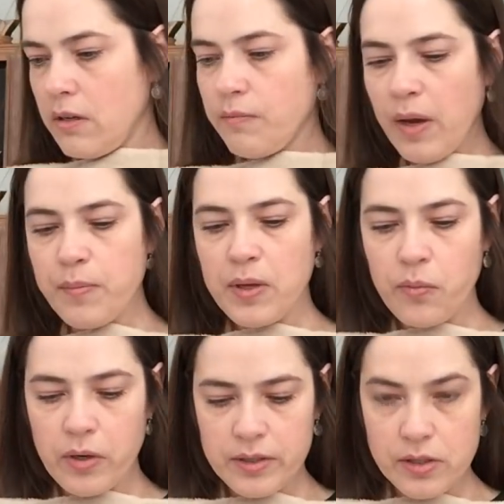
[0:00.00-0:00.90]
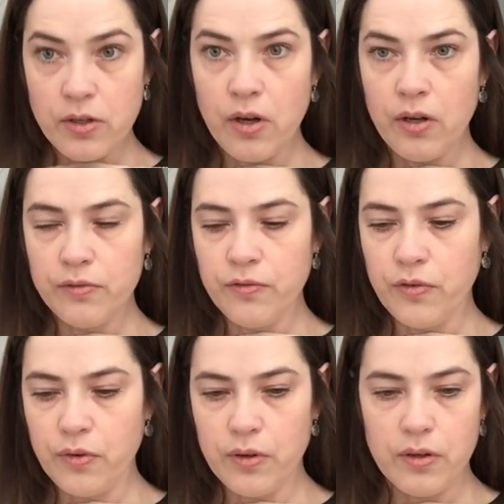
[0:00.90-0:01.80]
might be what it's called
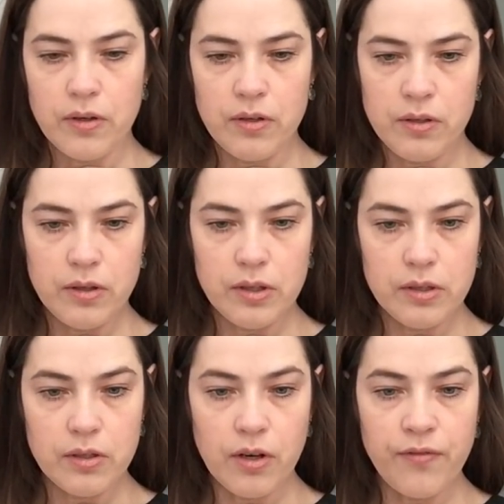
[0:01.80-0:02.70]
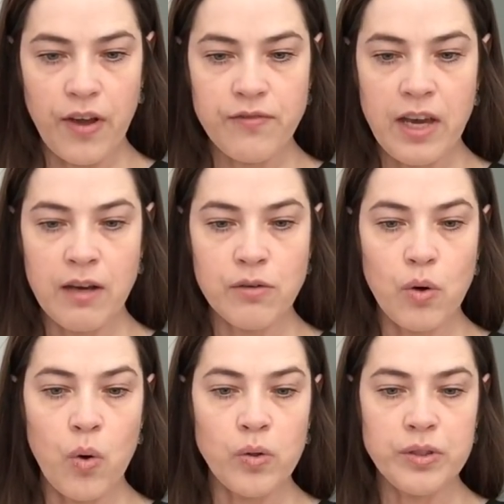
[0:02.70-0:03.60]
for, 35 count
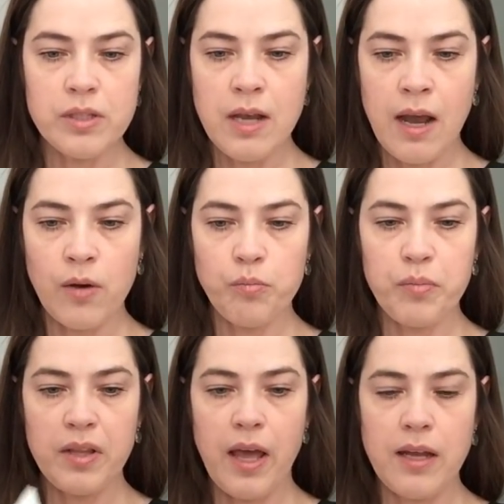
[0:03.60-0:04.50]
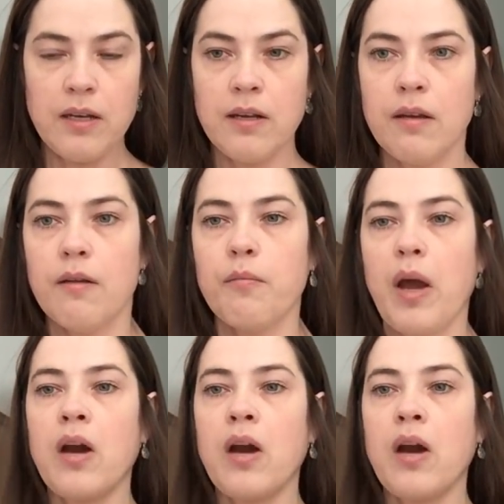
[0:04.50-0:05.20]
Old Town Blend by